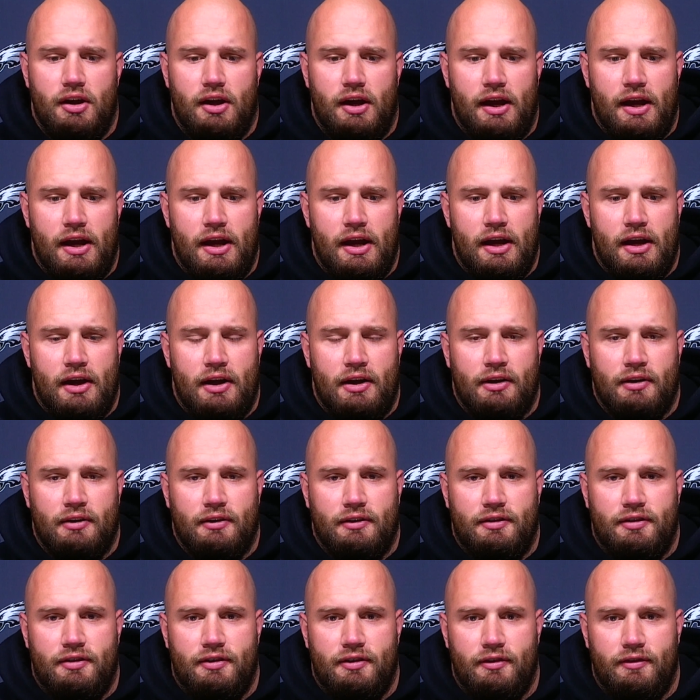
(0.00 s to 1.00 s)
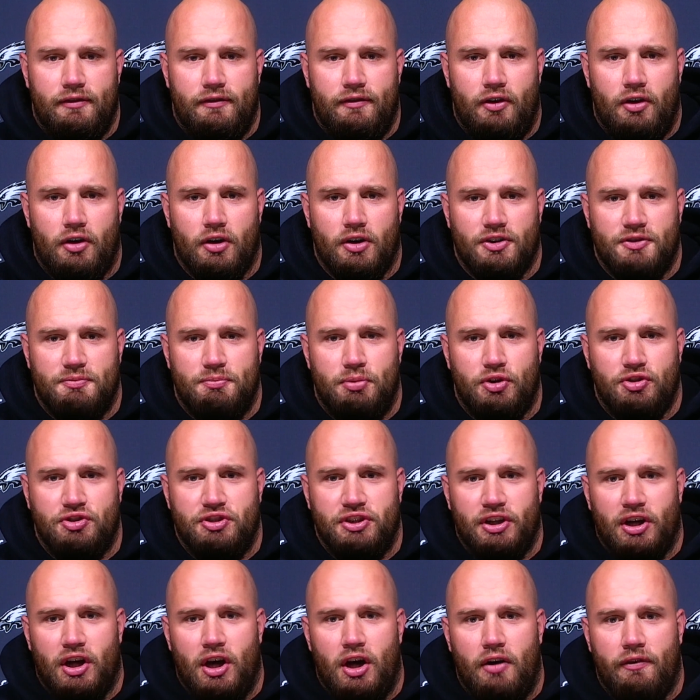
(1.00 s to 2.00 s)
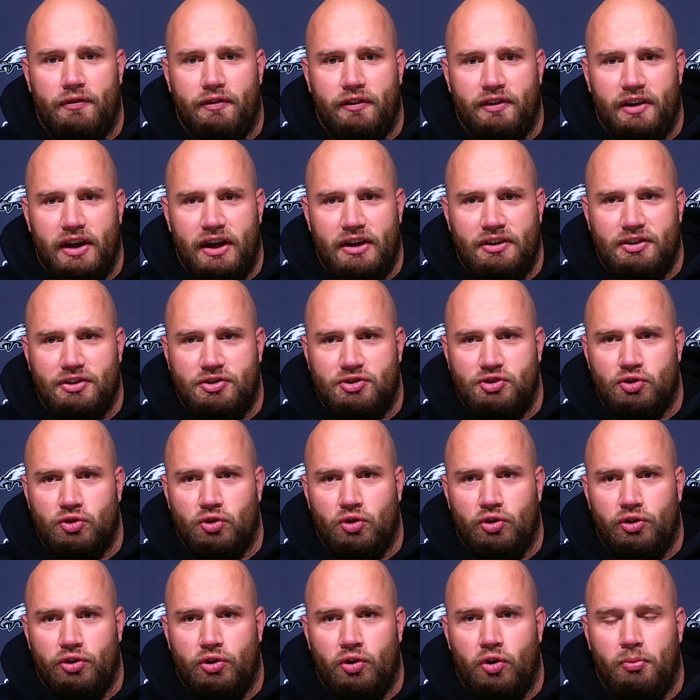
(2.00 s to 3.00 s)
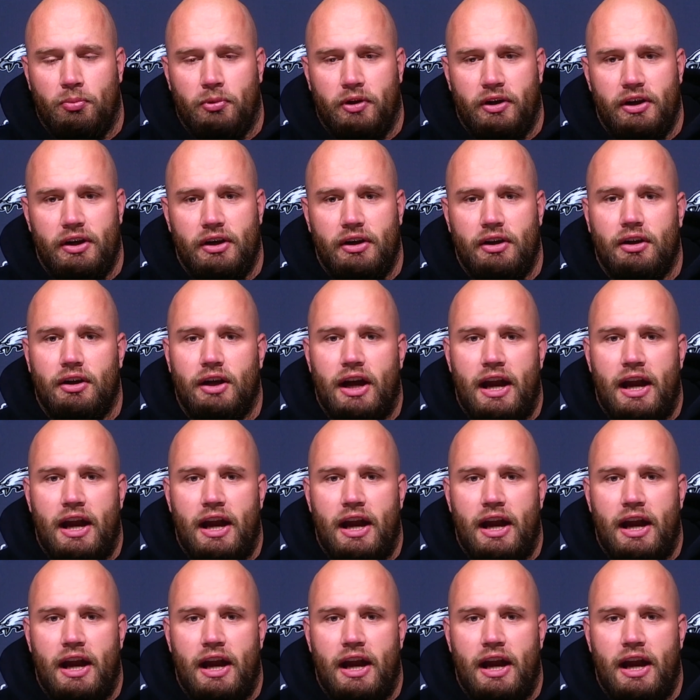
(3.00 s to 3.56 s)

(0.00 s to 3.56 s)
And as far as pushing off and things that you're normally